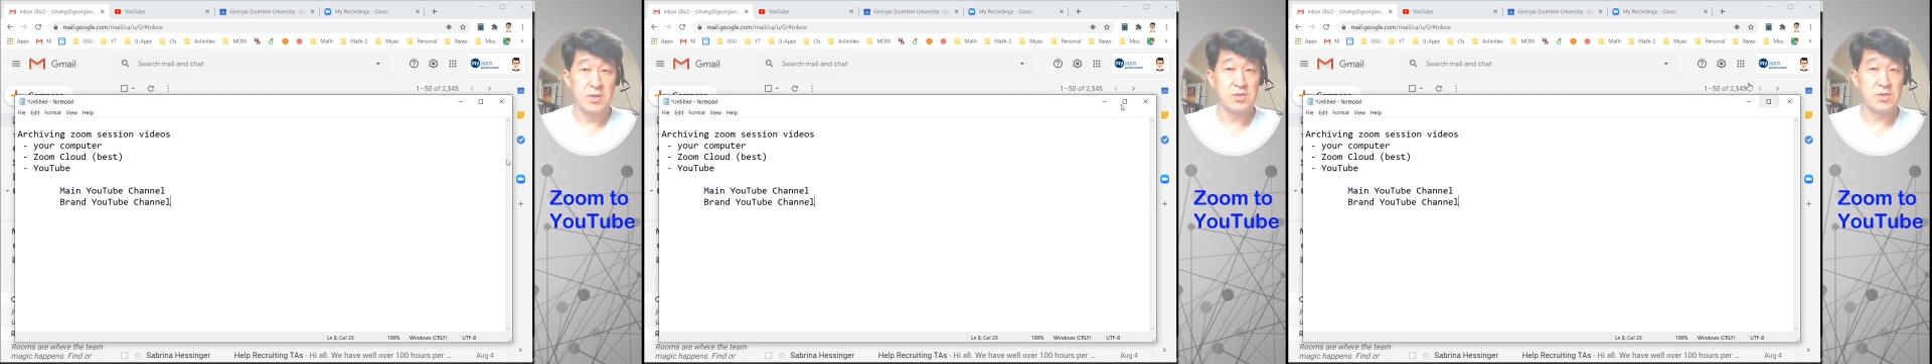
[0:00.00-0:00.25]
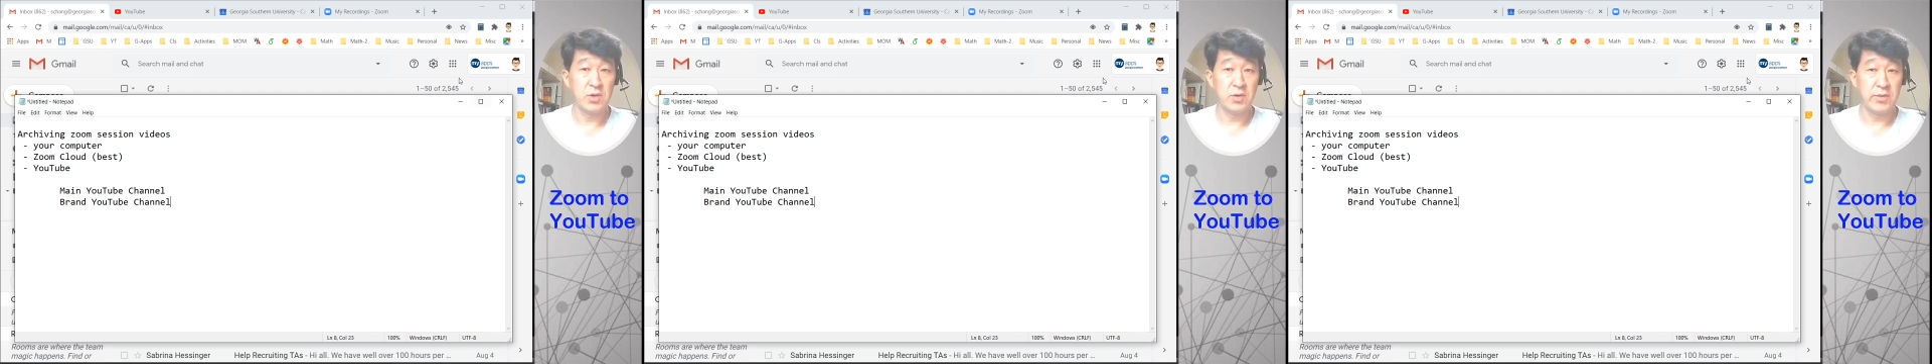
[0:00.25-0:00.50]

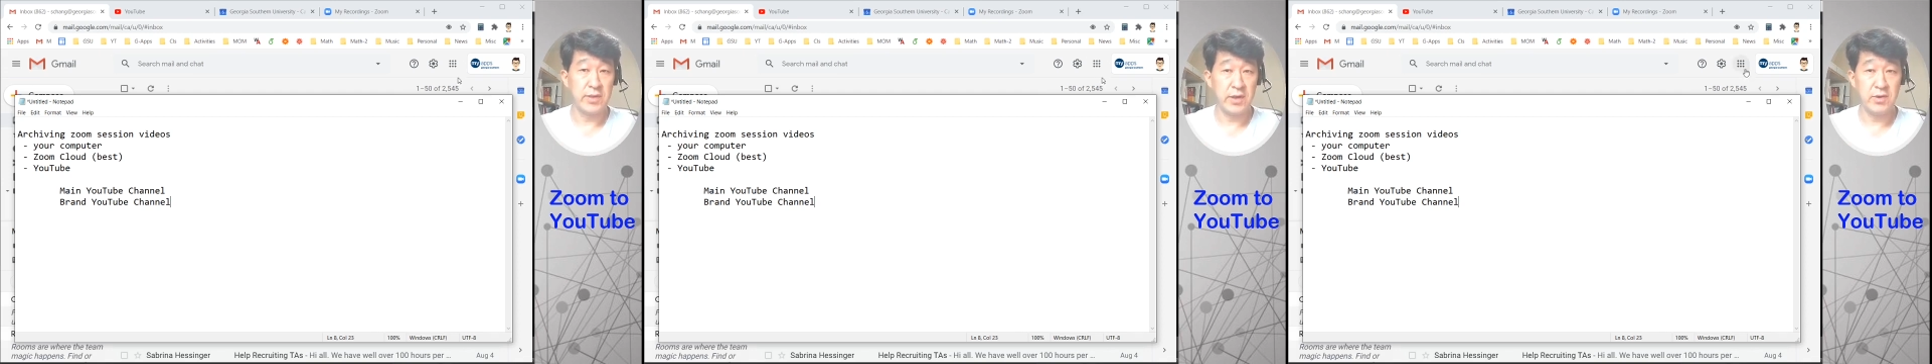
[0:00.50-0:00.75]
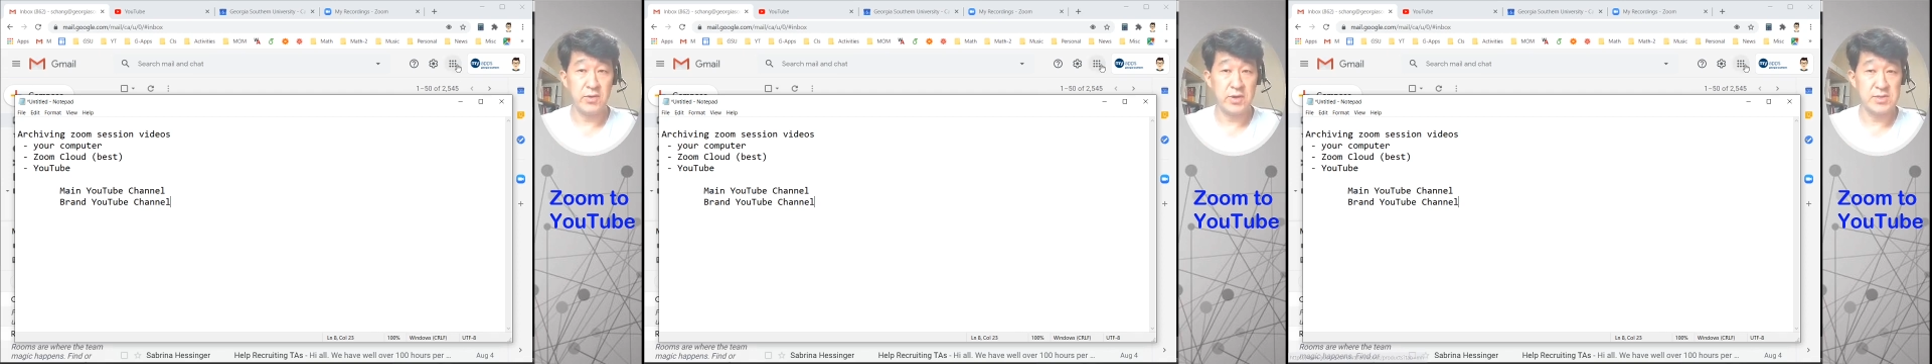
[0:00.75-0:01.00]
So
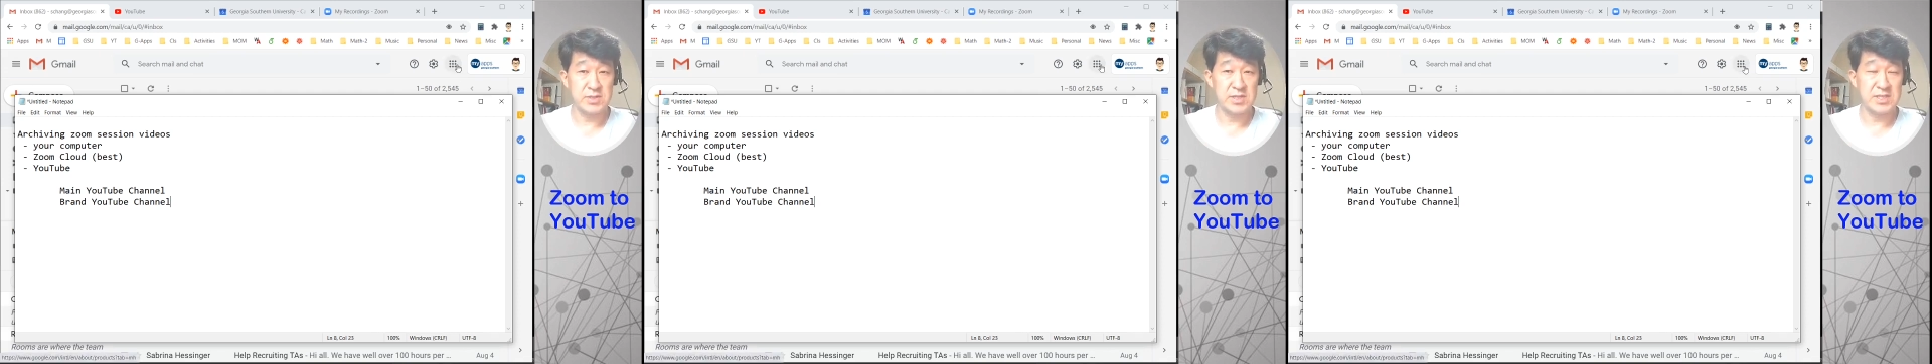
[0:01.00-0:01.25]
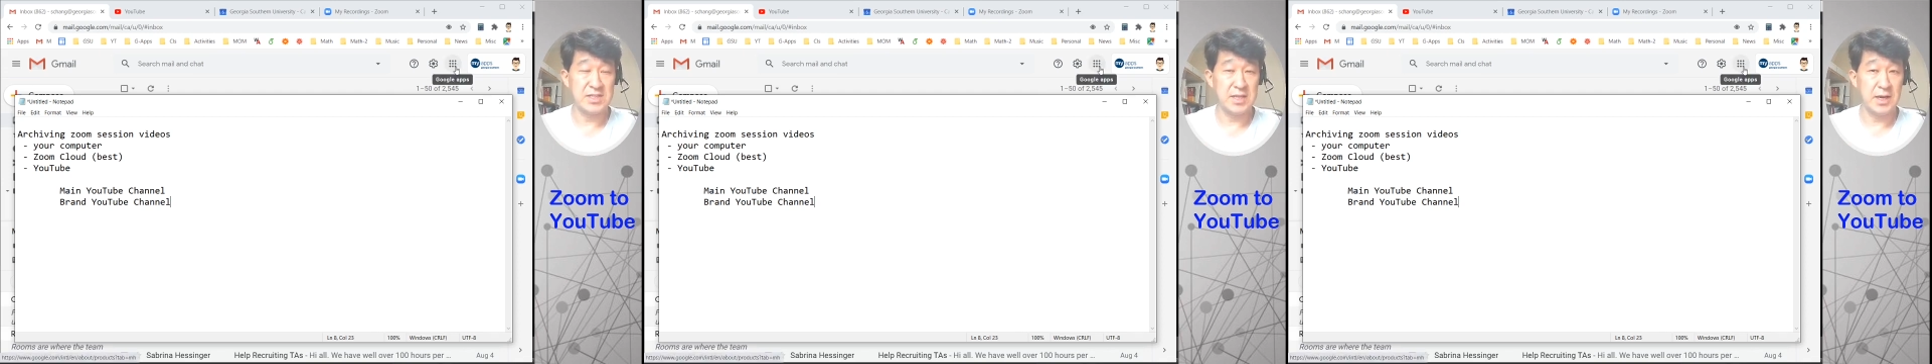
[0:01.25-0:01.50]
there is
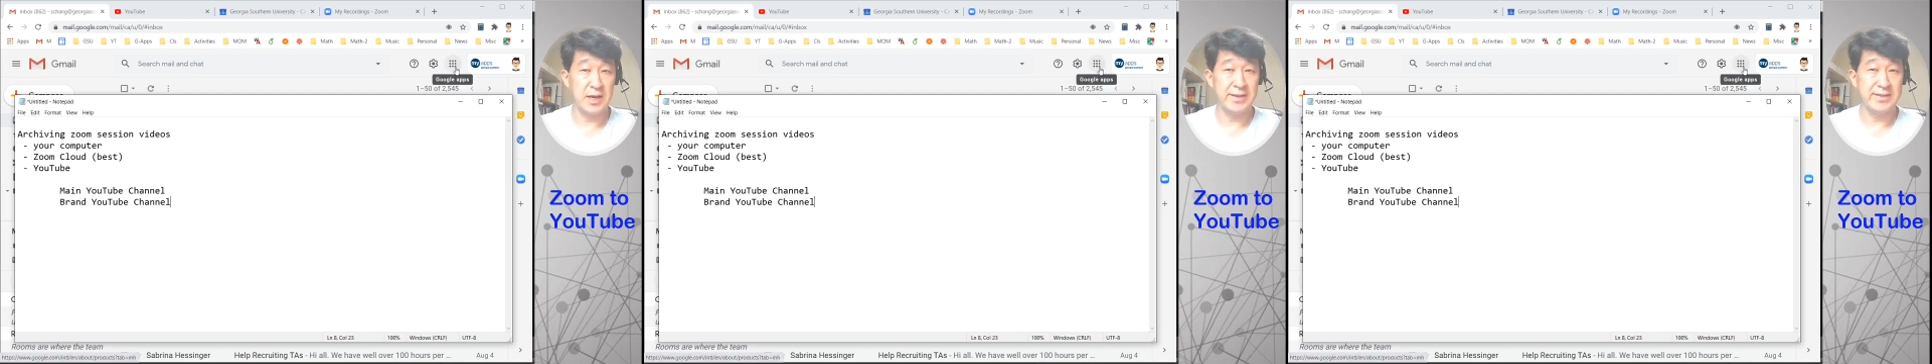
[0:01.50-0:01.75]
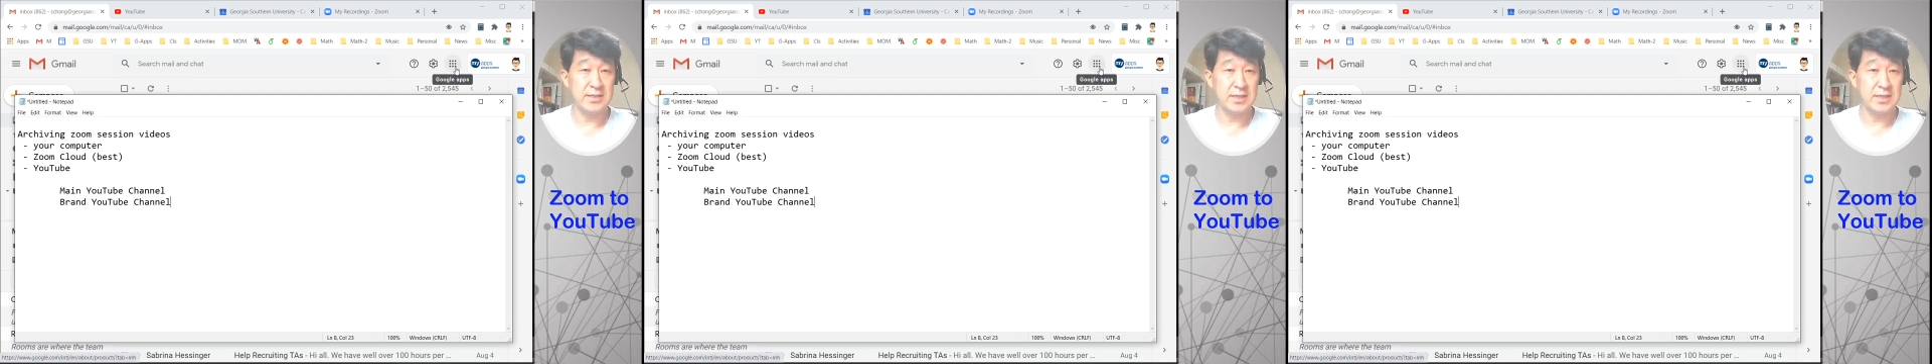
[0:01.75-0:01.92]
this 9